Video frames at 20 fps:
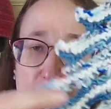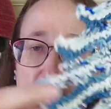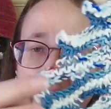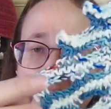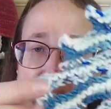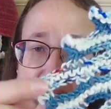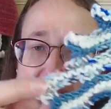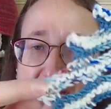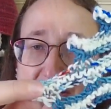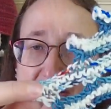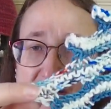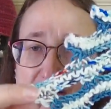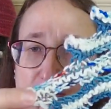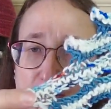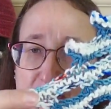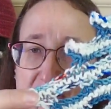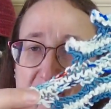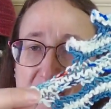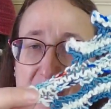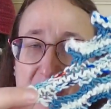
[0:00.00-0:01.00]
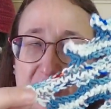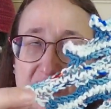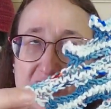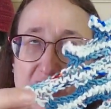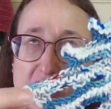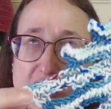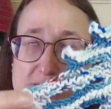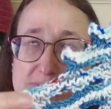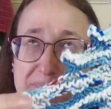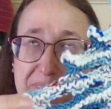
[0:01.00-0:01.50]
reminds me a little bit of
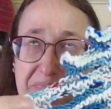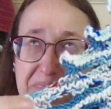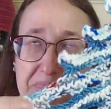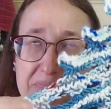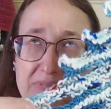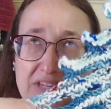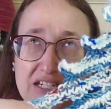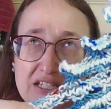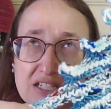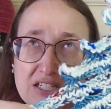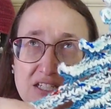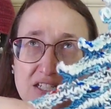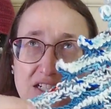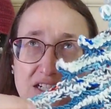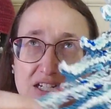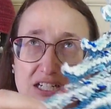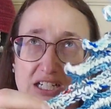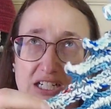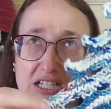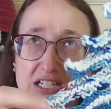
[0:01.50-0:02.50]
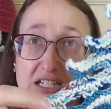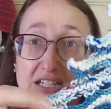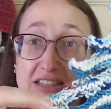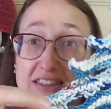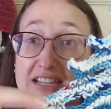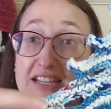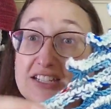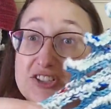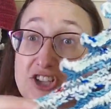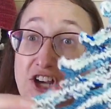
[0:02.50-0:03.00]

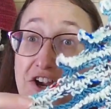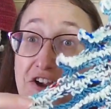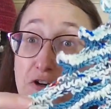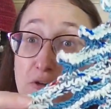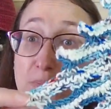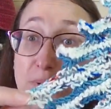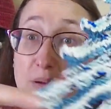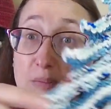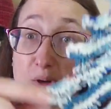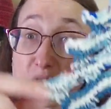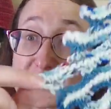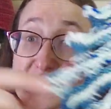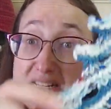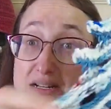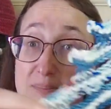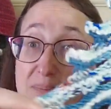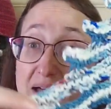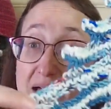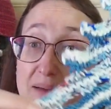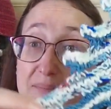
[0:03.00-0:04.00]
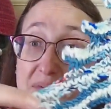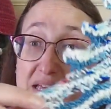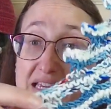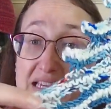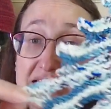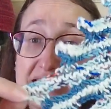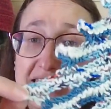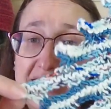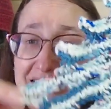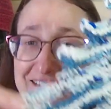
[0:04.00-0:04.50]
The Hitchhiker by Martina Bem
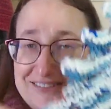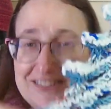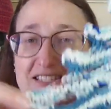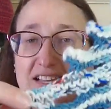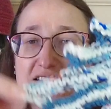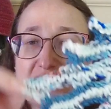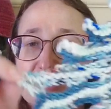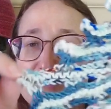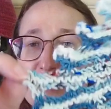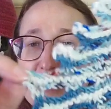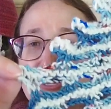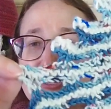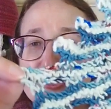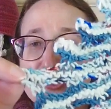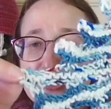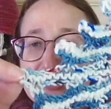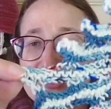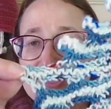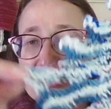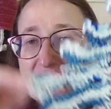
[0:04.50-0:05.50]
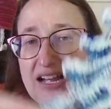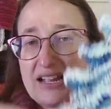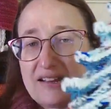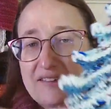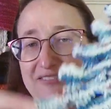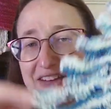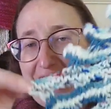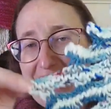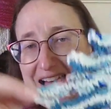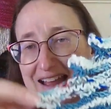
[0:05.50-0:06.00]
in that sense, because you're kind
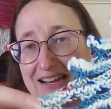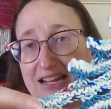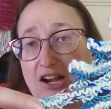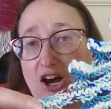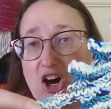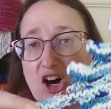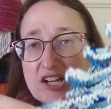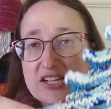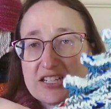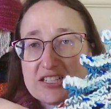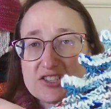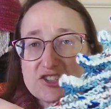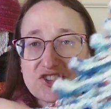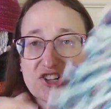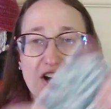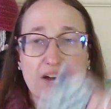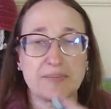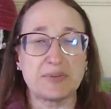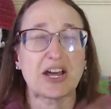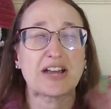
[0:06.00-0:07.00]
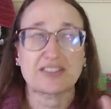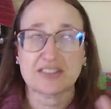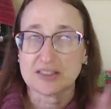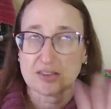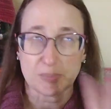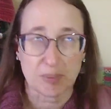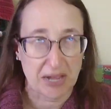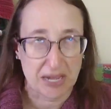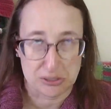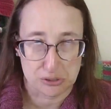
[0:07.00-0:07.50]
of adding on each time. Not that
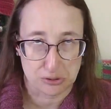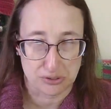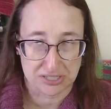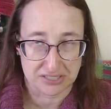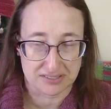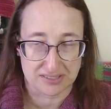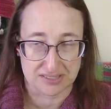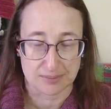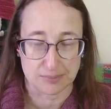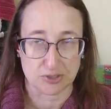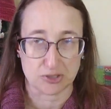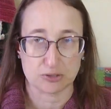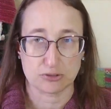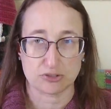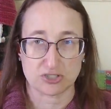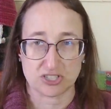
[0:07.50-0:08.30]
the pattern is similar,